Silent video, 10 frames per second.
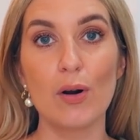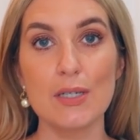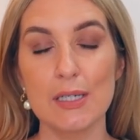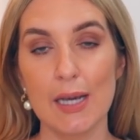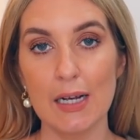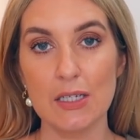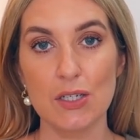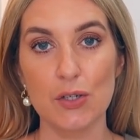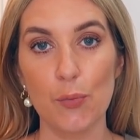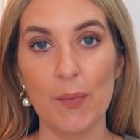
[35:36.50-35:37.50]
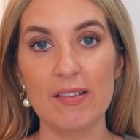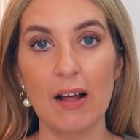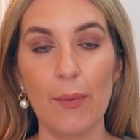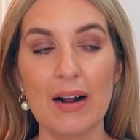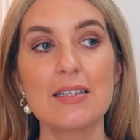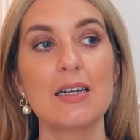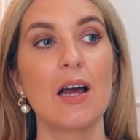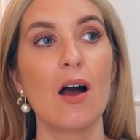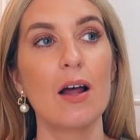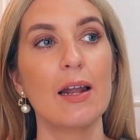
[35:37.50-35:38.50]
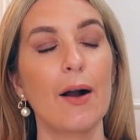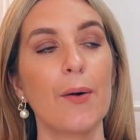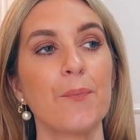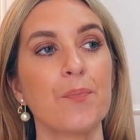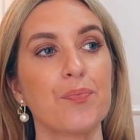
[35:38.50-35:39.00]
box in case you missed that when I said it earlier.